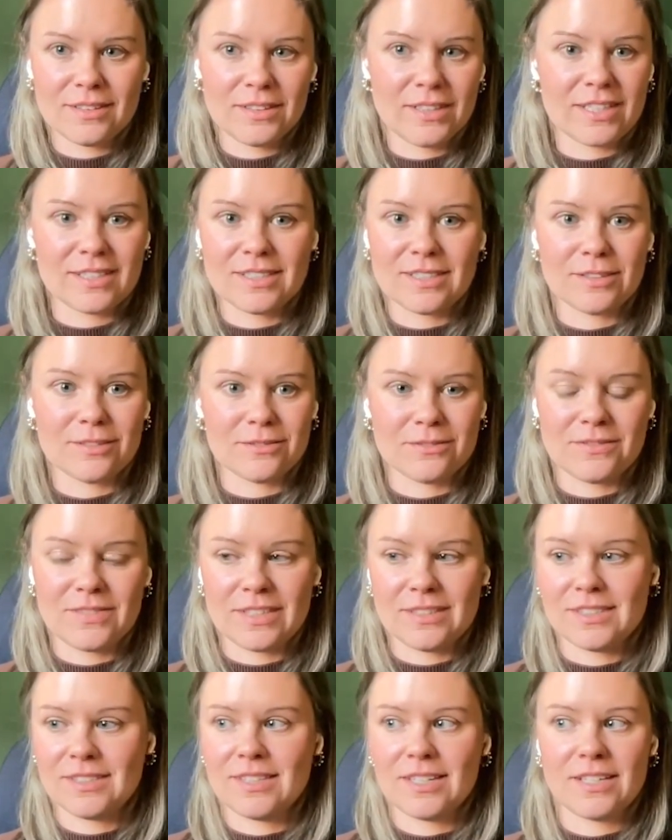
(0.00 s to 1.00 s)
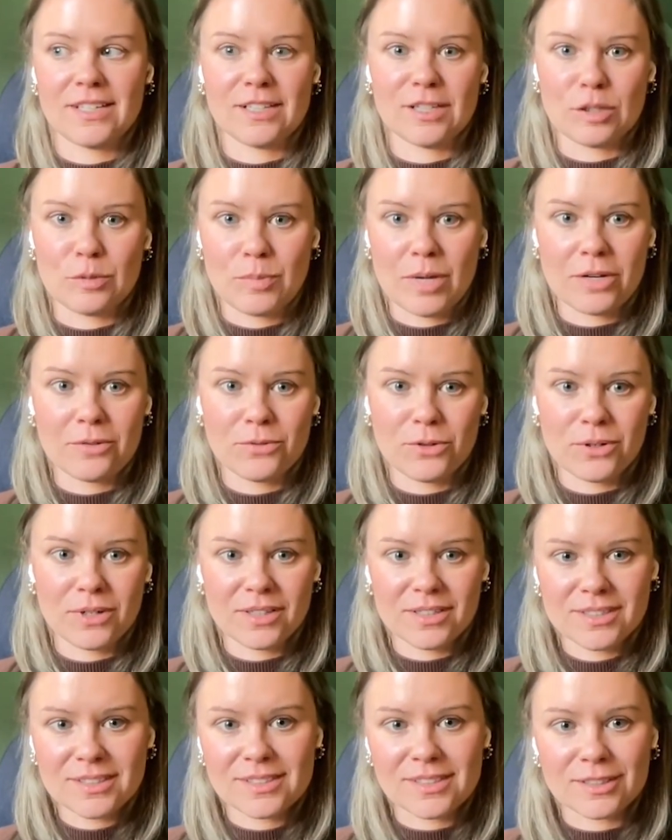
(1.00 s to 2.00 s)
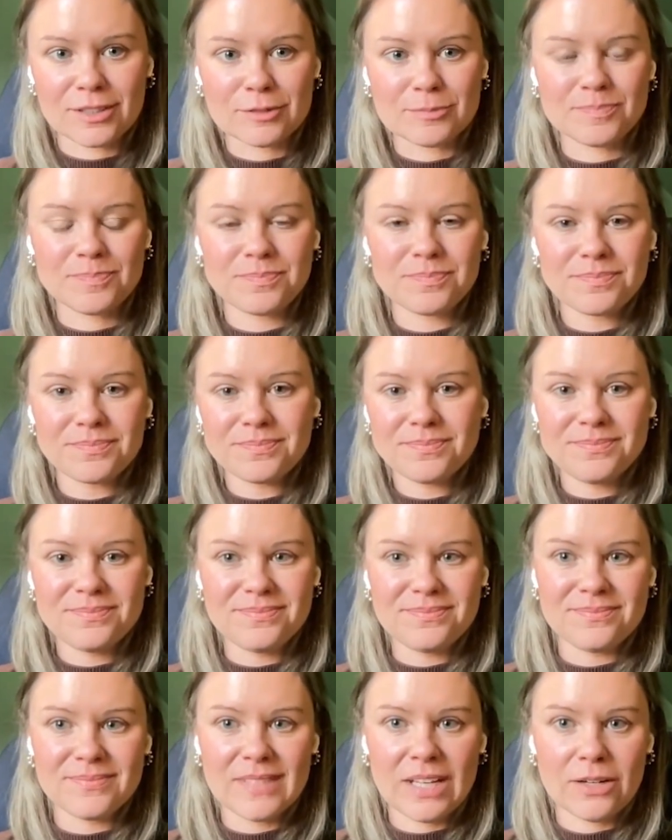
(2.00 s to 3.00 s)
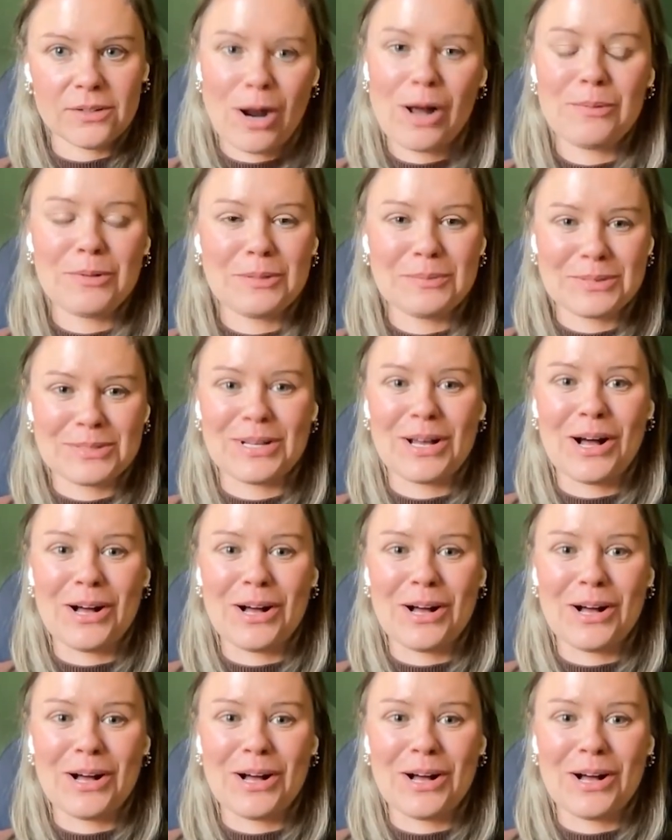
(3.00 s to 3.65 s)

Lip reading: the list of things that they needed to pay for. So problem